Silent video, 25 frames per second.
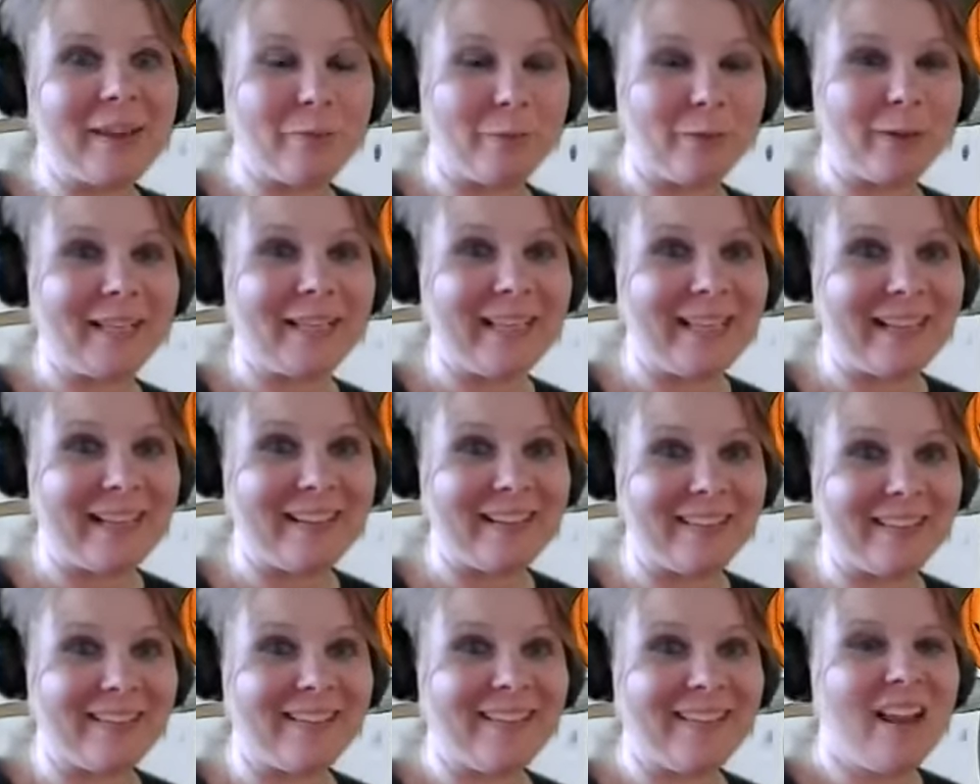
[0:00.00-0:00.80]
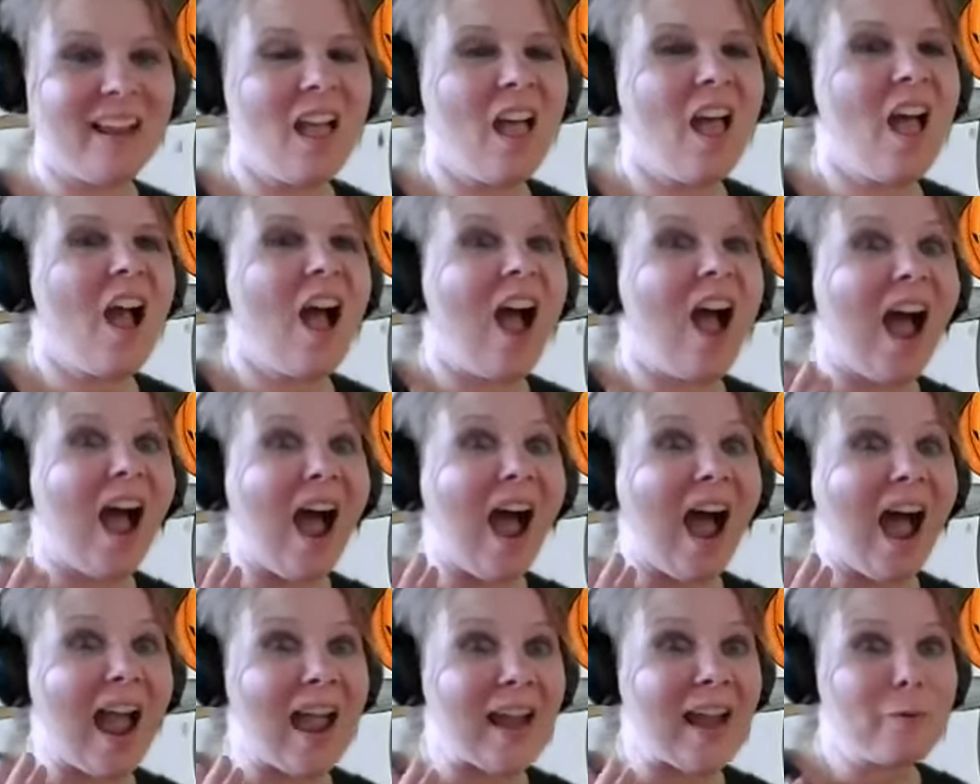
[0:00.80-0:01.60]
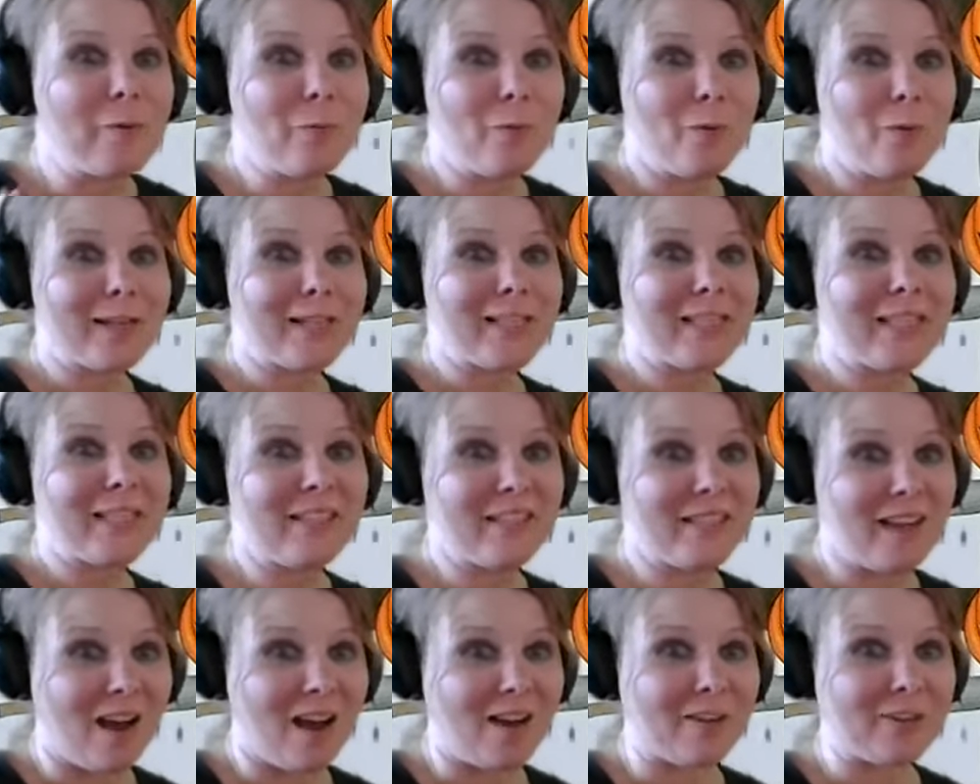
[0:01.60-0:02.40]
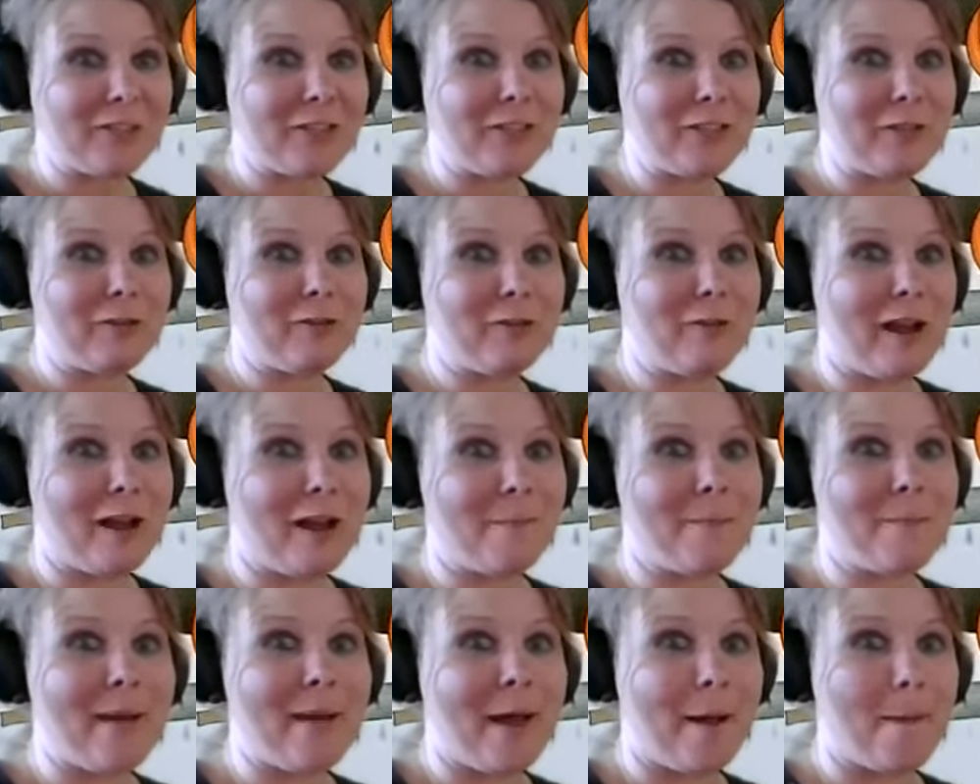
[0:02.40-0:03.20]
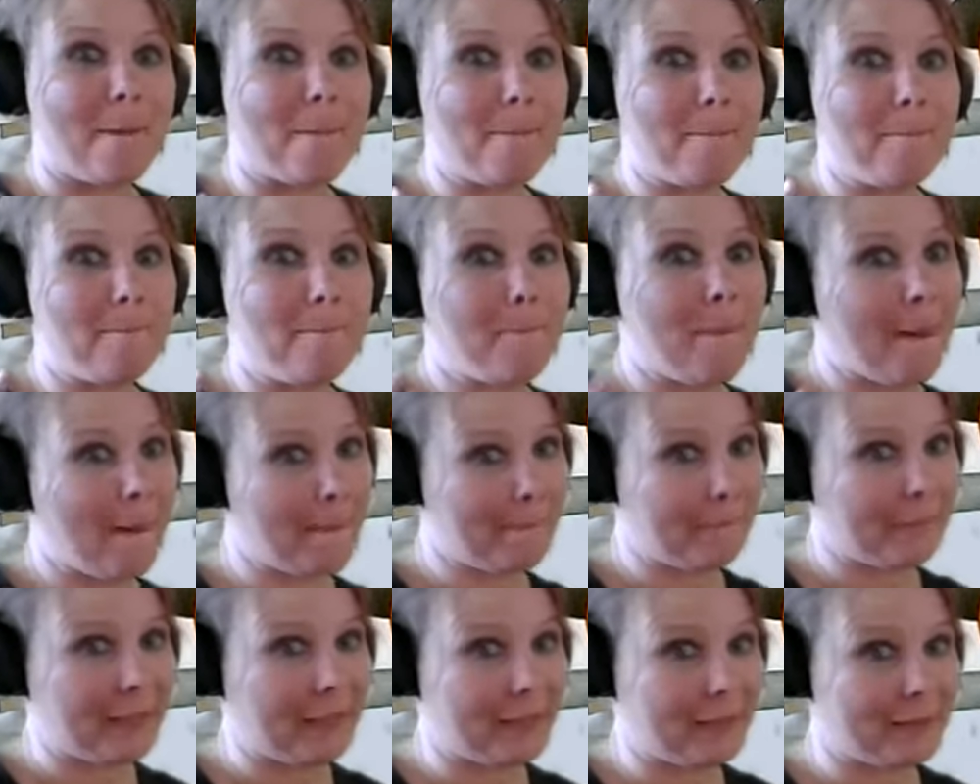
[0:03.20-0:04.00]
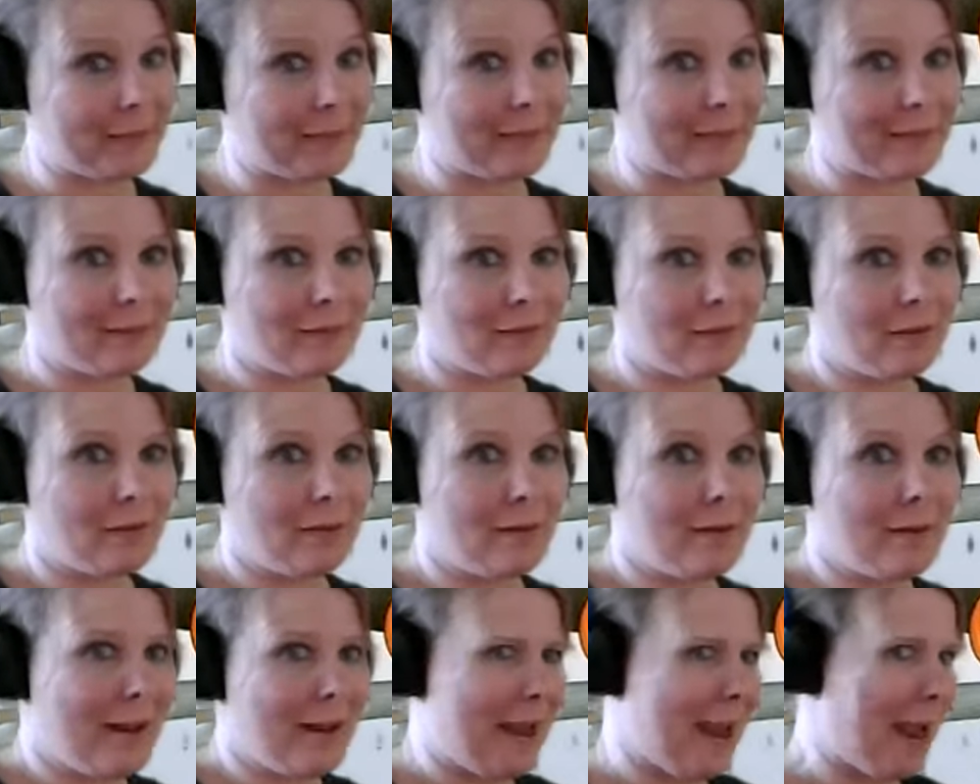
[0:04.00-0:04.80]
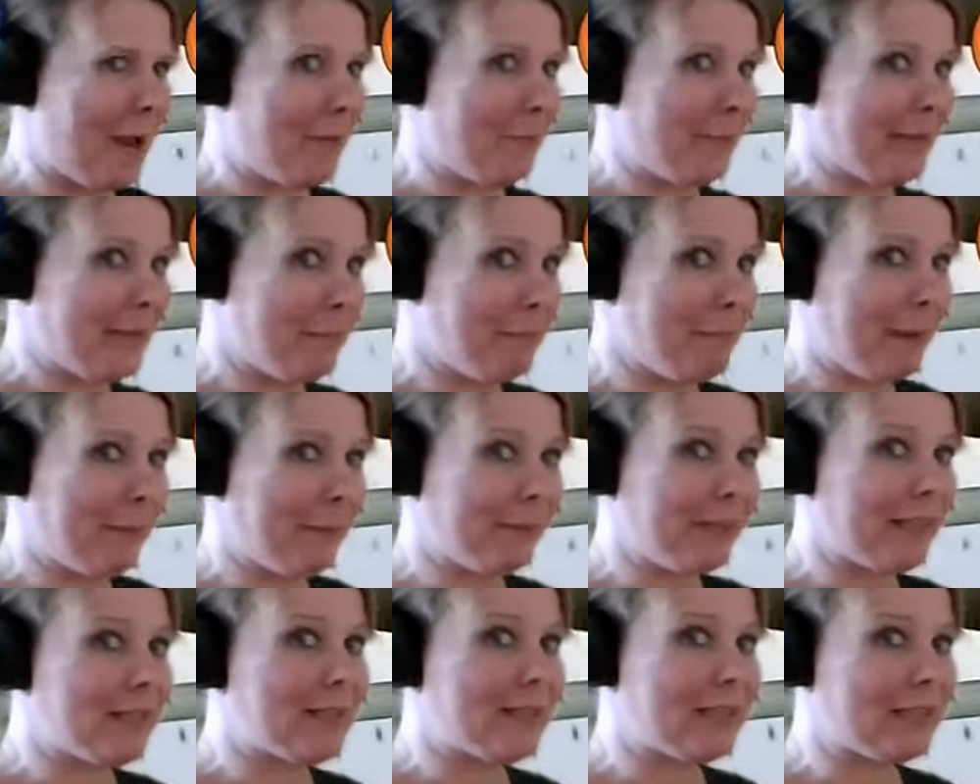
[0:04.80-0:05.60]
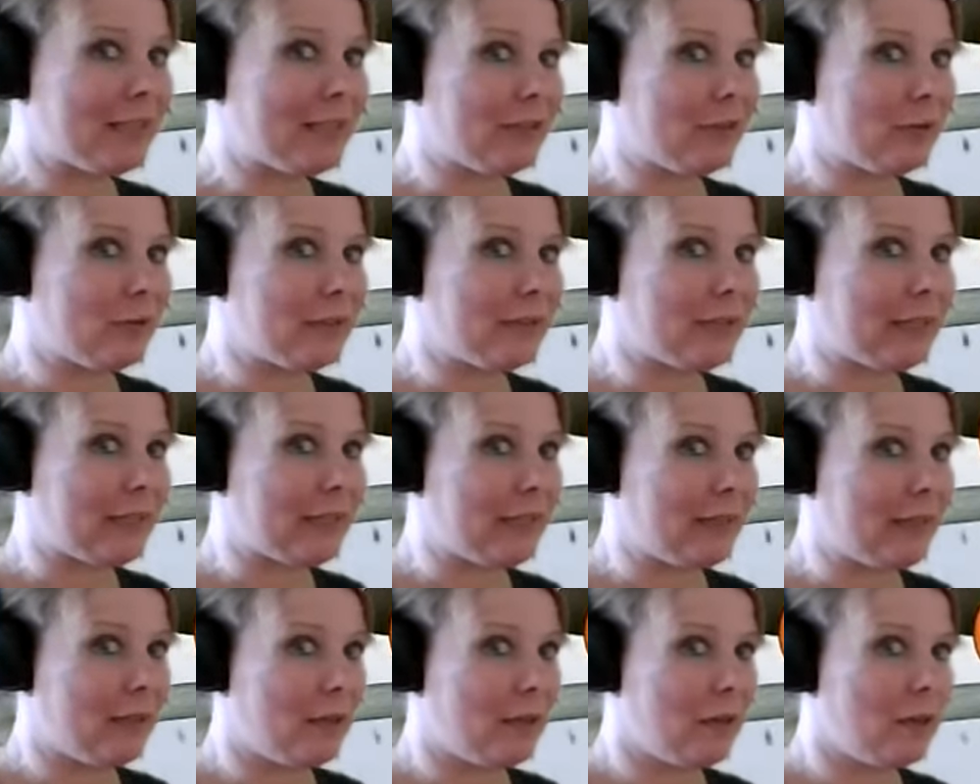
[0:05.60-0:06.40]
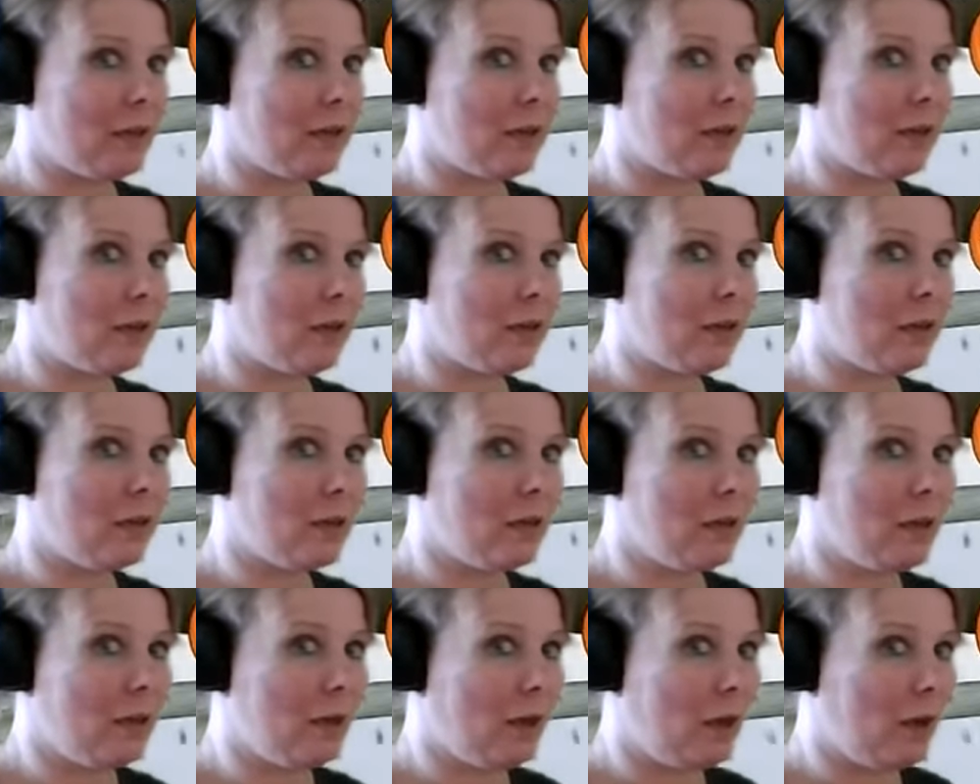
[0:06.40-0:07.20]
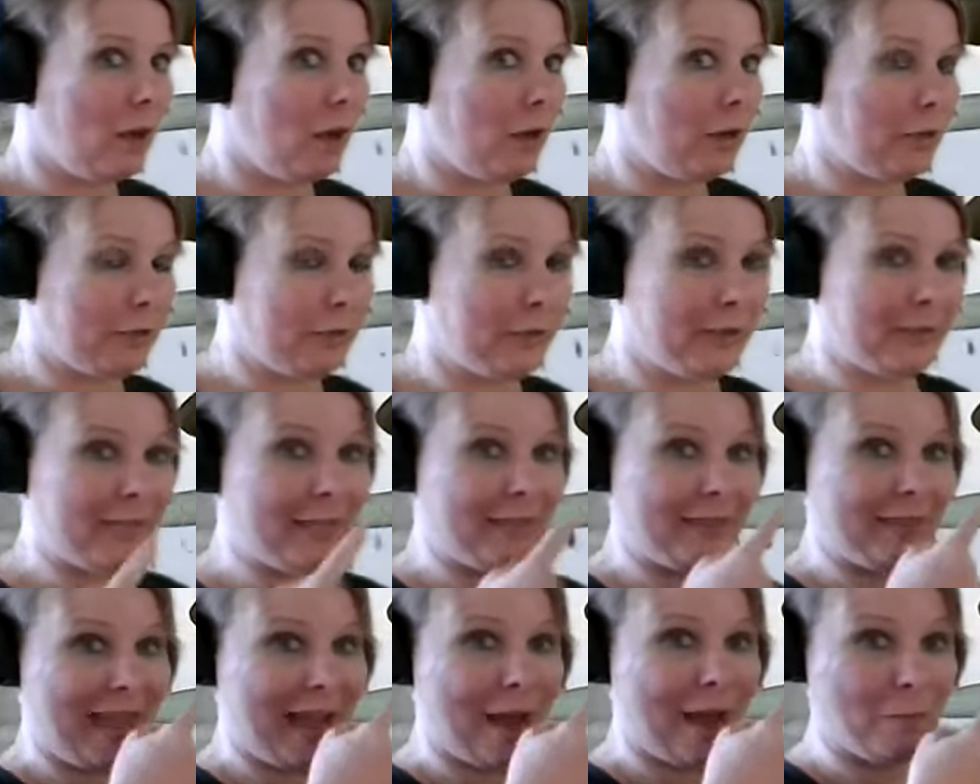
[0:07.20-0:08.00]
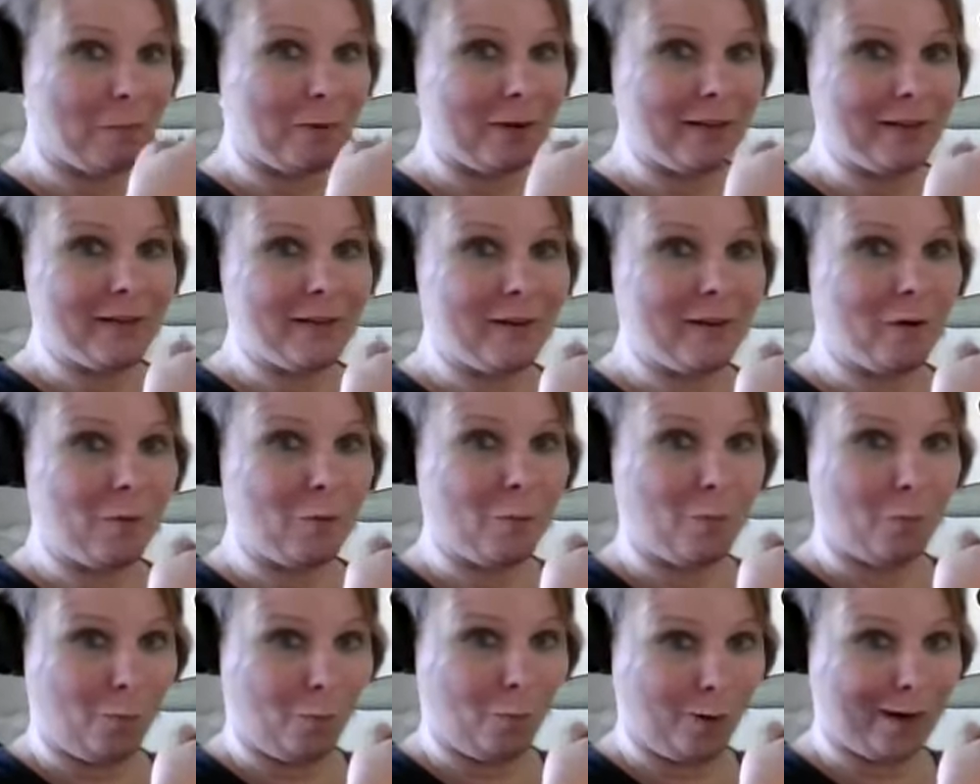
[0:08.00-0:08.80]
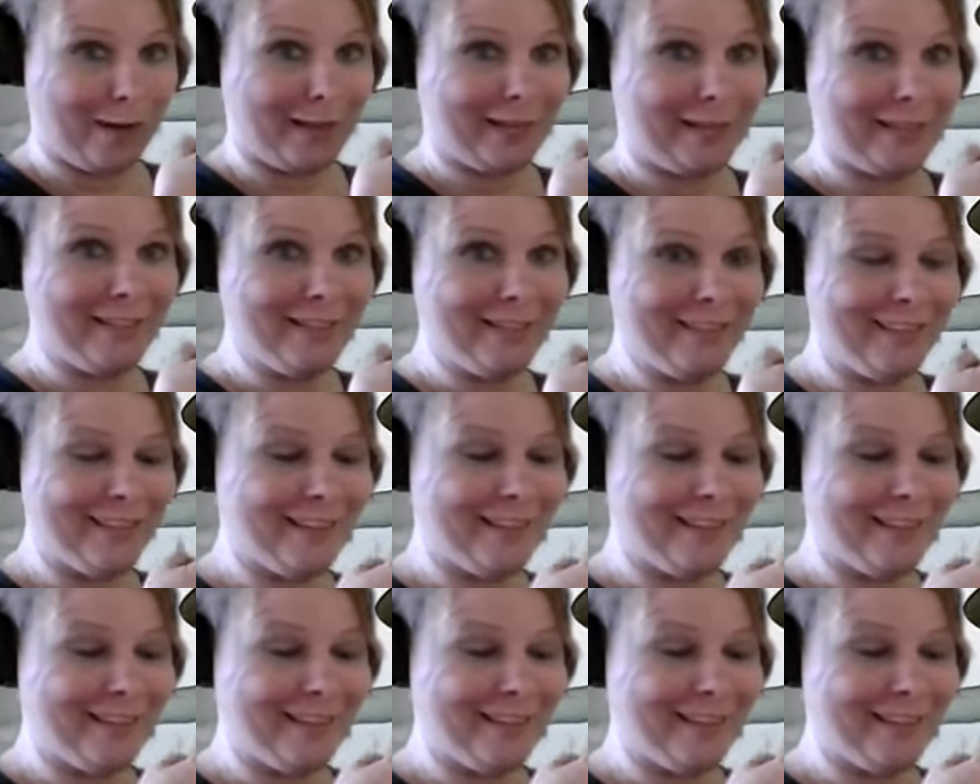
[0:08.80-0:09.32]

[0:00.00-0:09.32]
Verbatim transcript: that we're here. I wanted to talk to you about pumpkins. How many pumpkins do you see? You see that one, one,